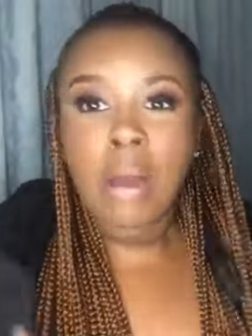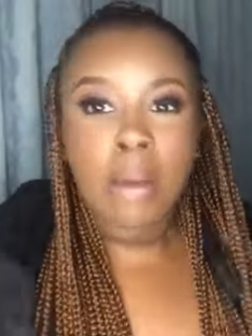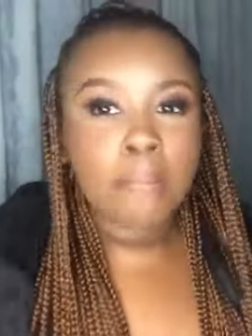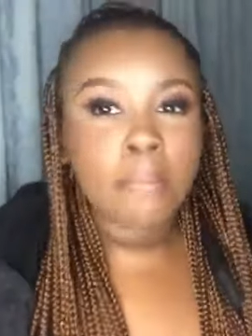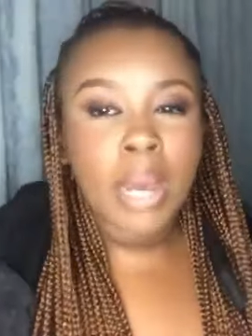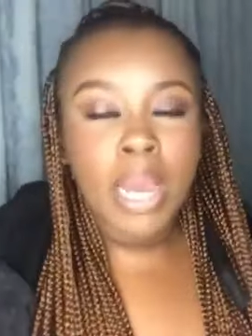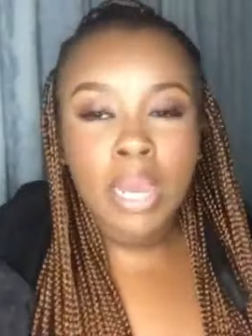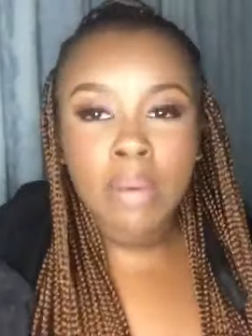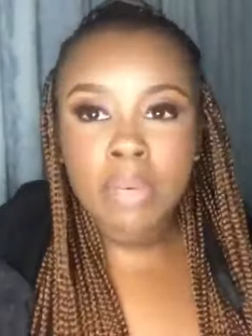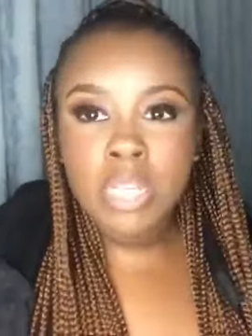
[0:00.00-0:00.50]

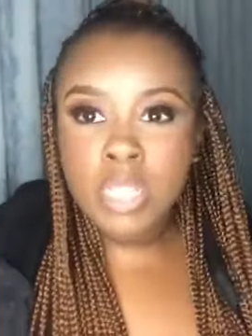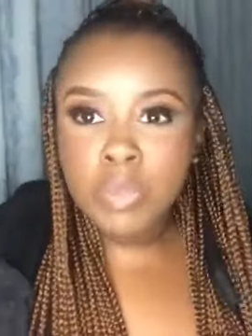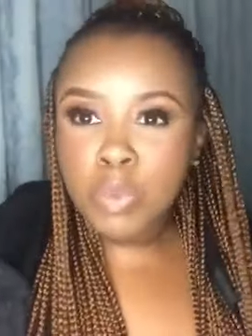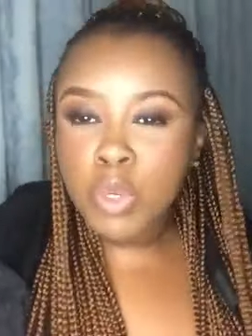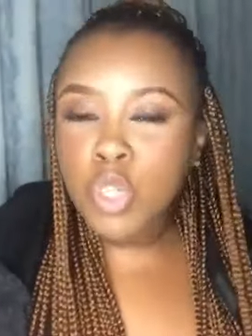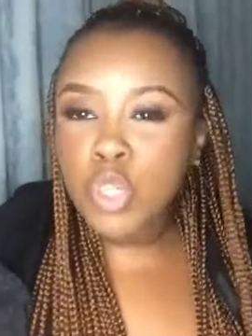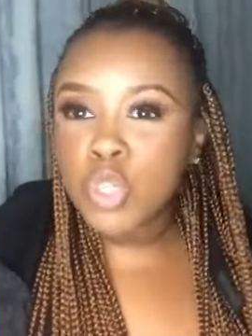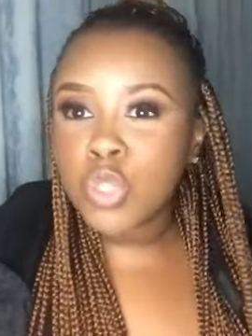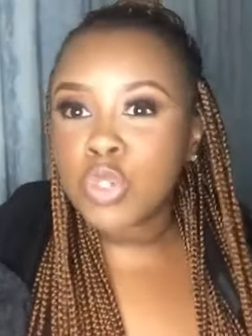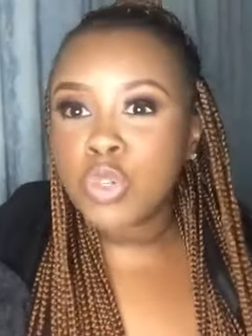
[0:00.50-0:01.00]
my
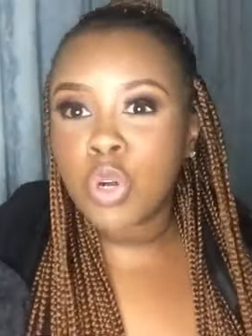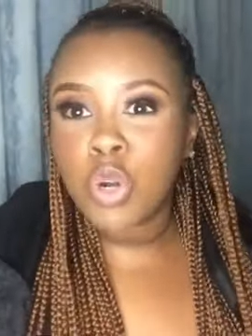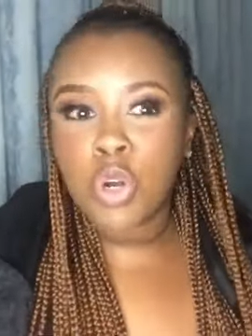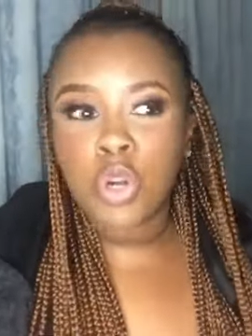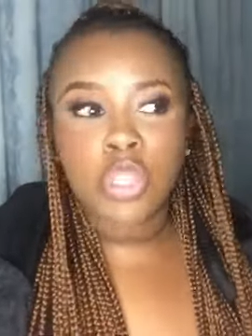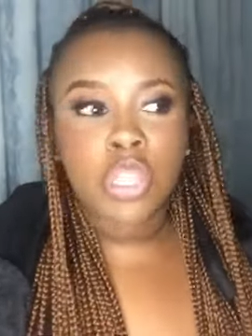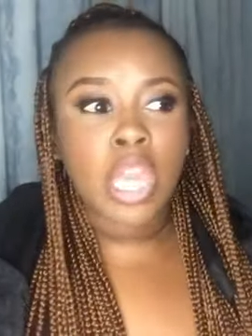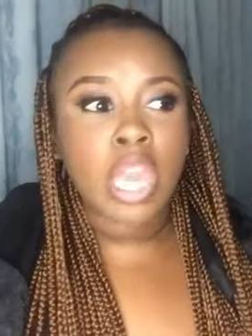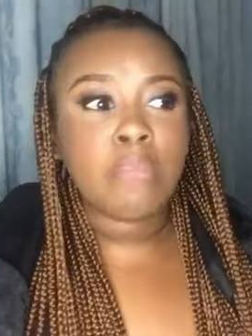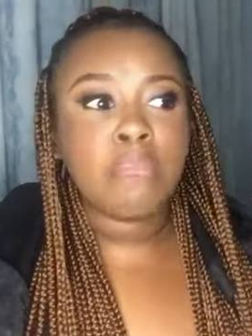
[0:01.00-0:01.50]
spiritual
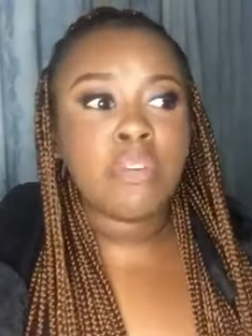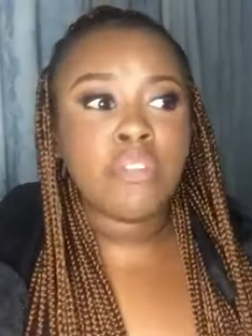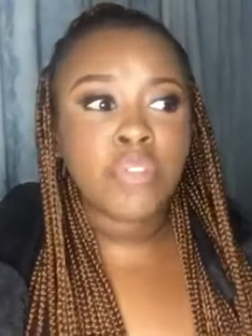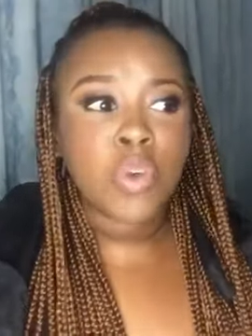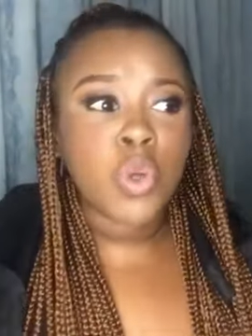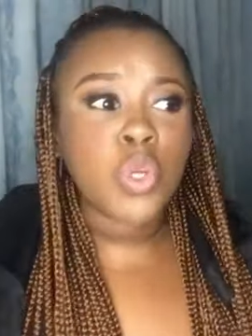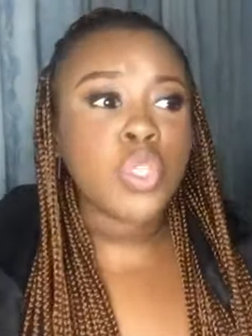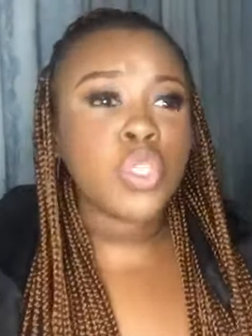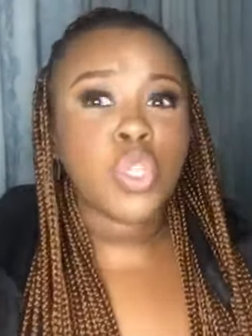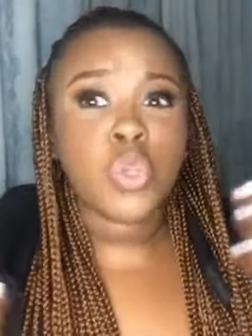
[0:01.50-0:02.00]
growth, kept me
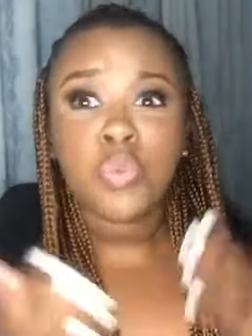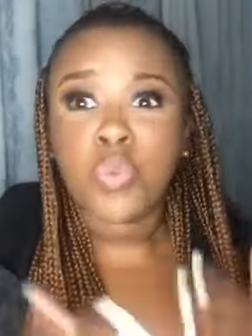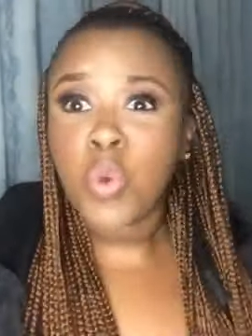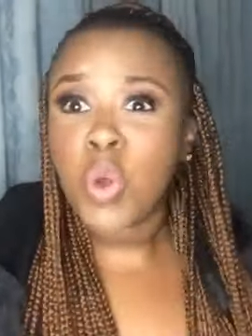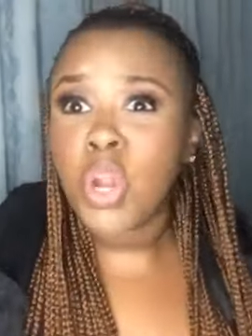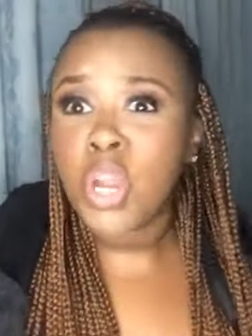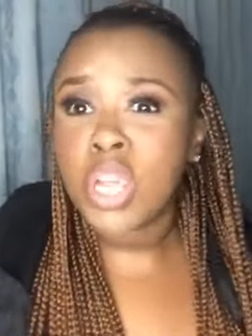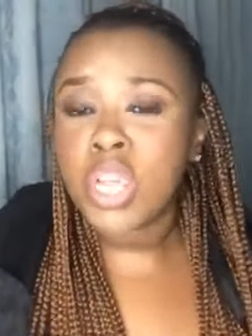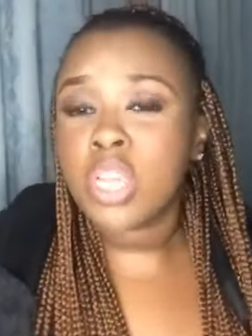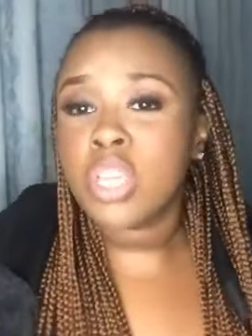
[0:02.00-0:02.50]
focused on
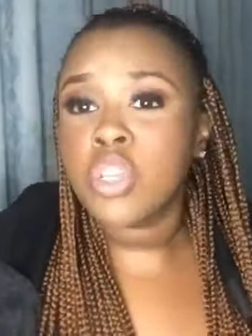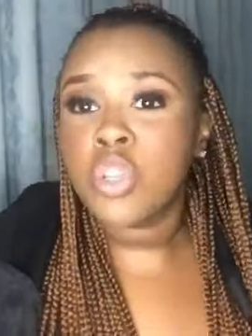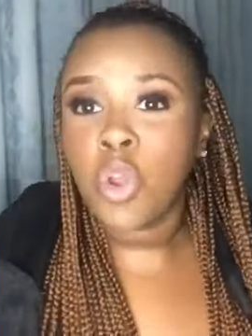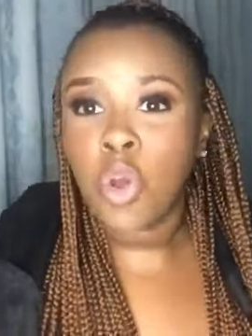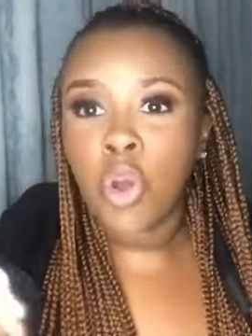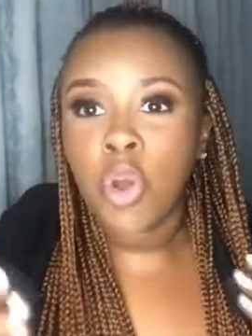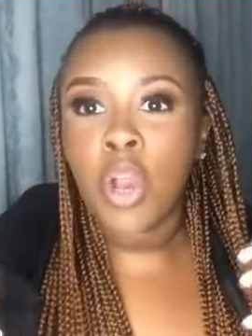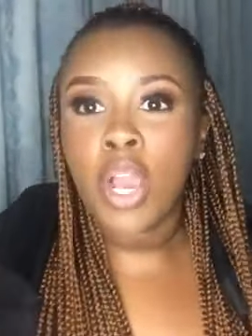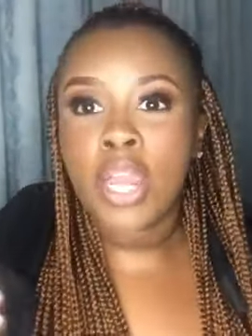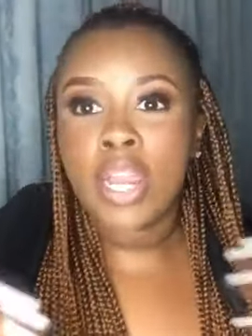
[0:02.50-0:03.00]
work, you
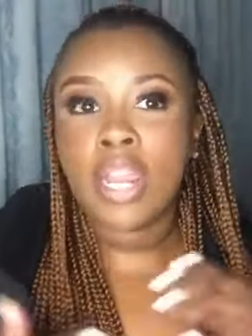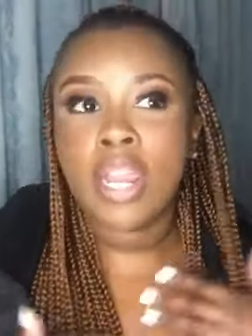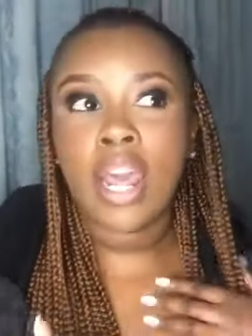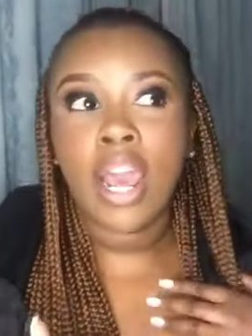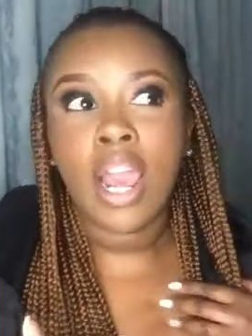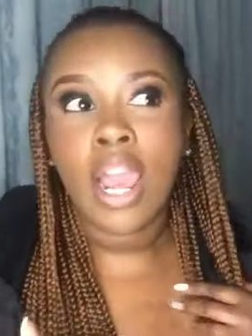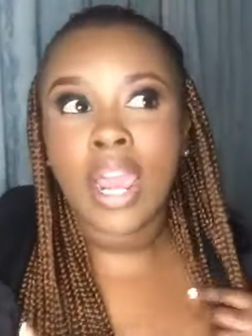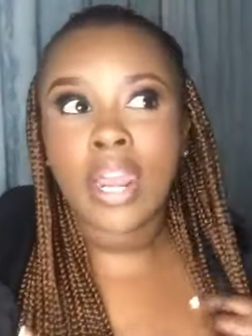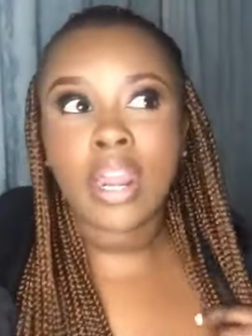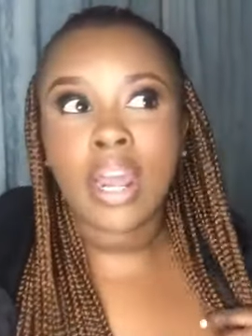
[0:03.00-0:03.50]
know, and
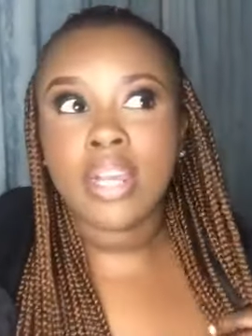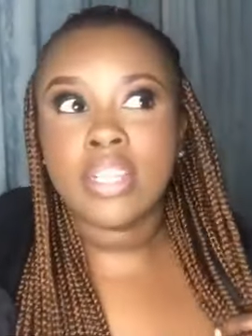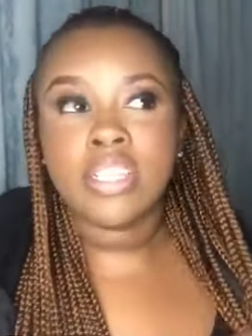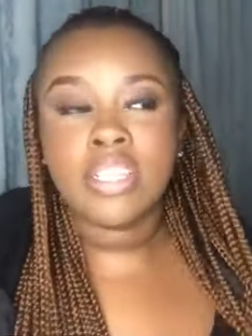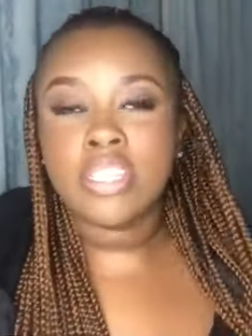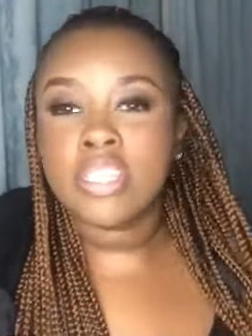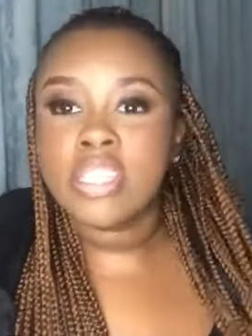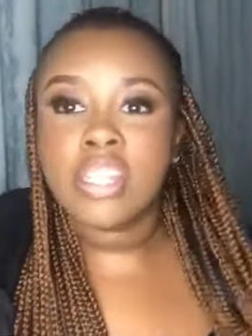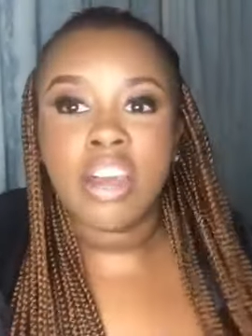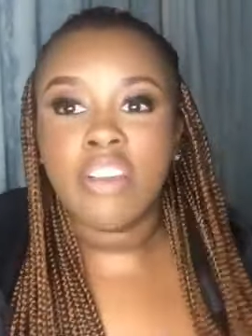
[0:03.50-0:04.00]
I
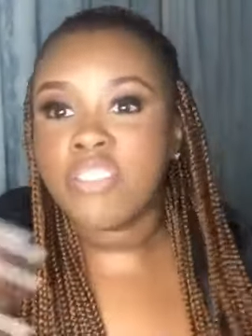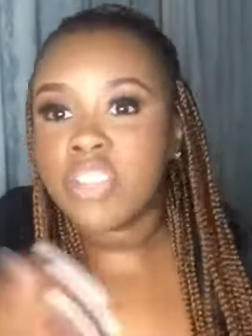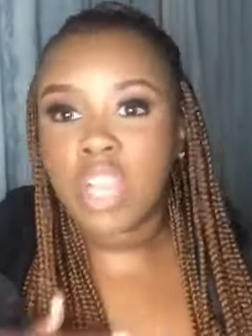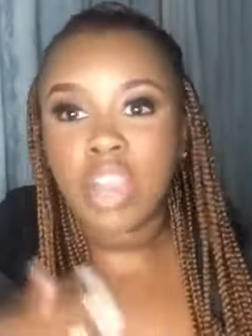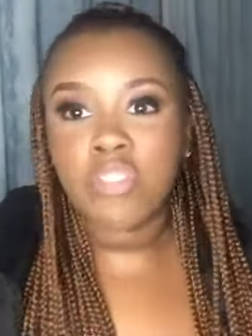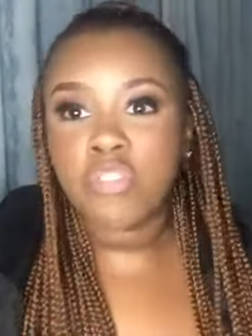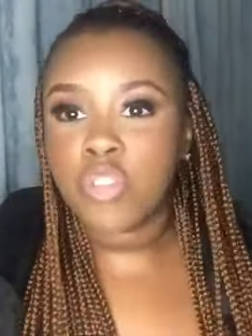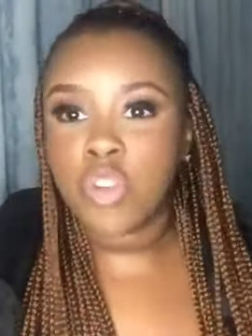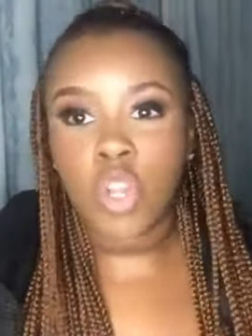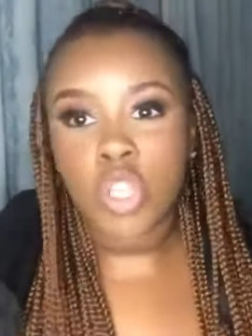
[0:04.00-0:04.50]
just didn't have
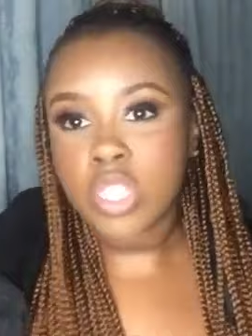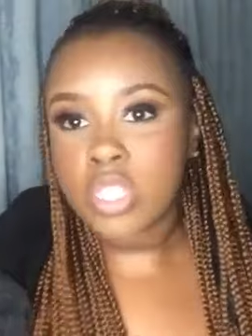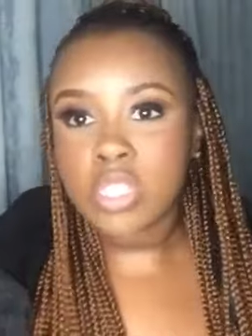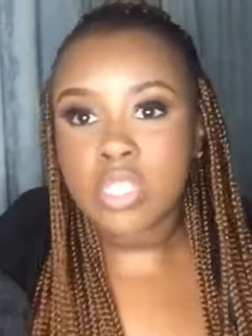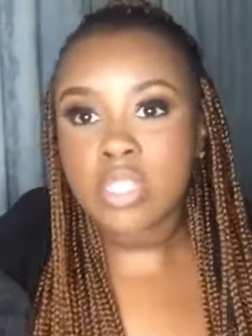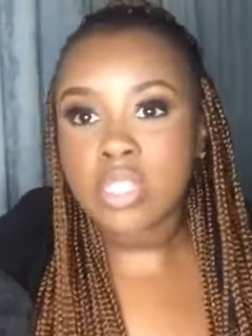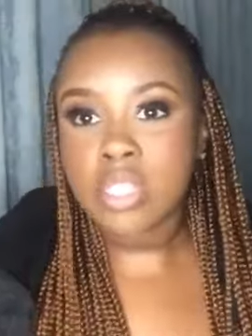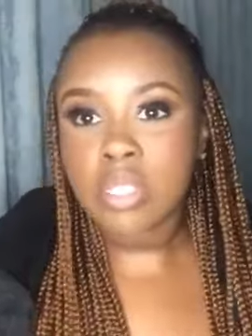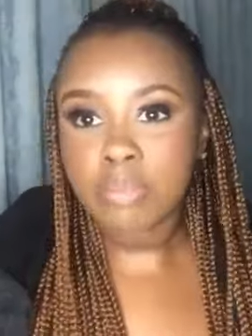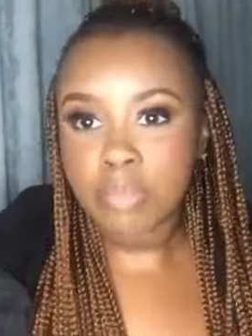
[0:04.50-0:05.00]
time for
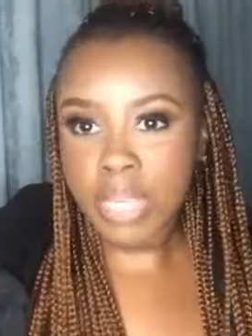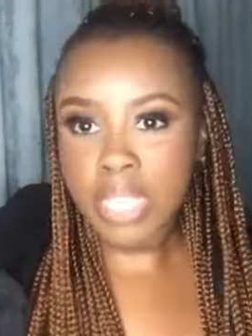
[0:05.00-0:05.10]
nonsense,